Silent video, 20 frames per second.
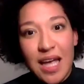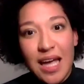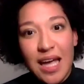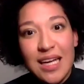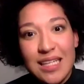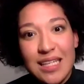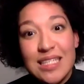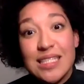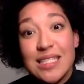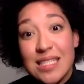I
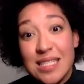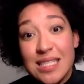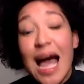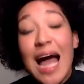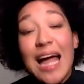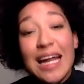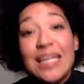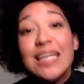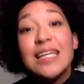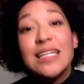need to
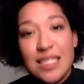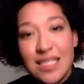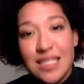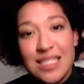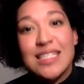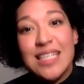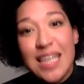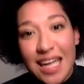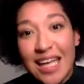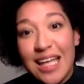I need to
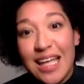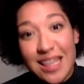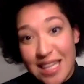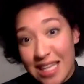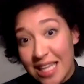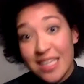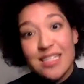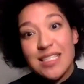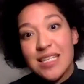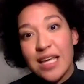sing this.